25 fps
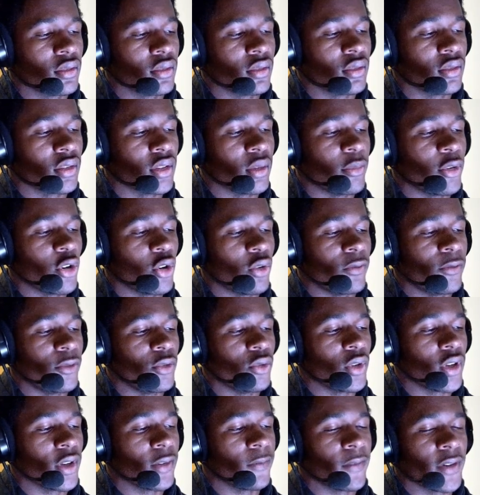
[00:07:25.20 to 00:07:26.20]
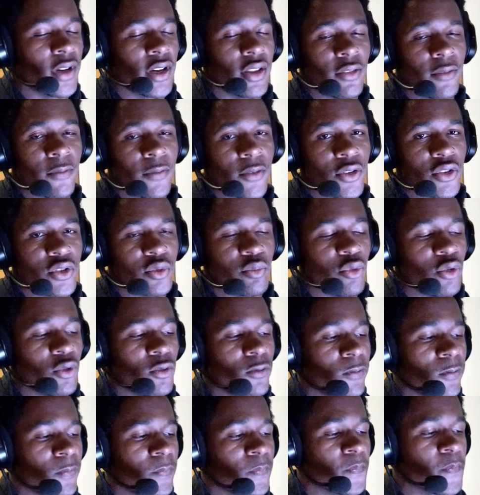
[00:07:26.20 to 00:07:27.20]
Let me know if you can find the first
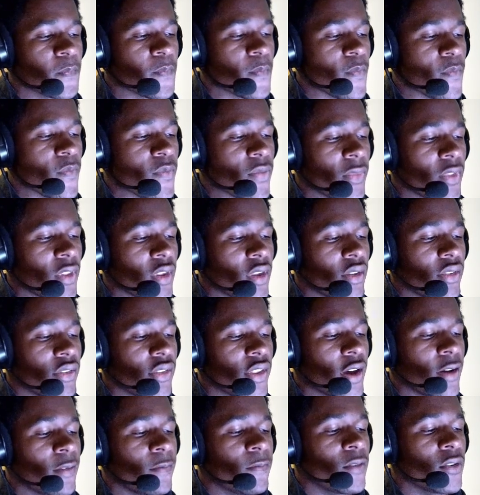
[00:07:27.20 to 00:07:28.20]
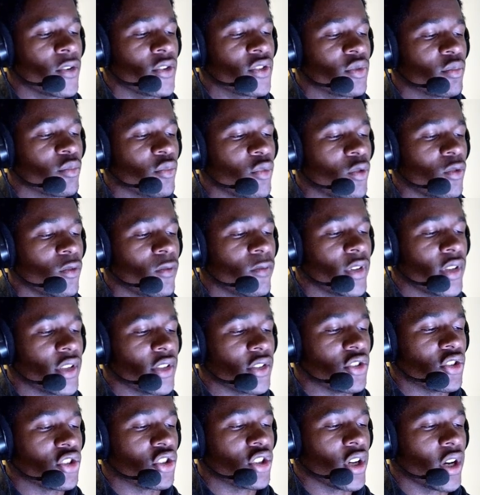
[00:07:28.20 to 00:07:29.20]
move. That first move is
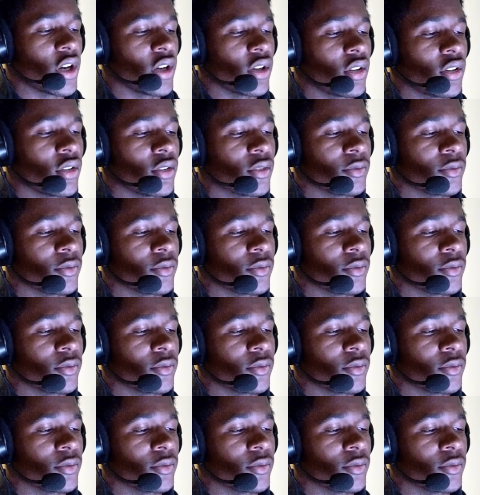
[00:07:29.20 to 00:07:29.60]
check.